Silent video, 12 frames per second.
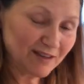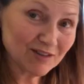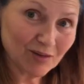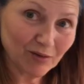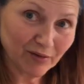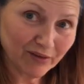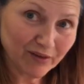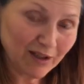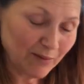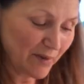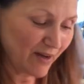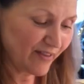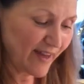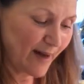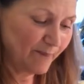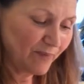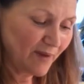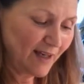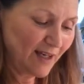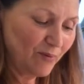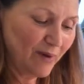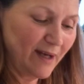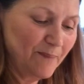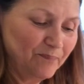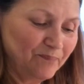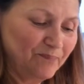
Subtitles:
so think about that. Anyway,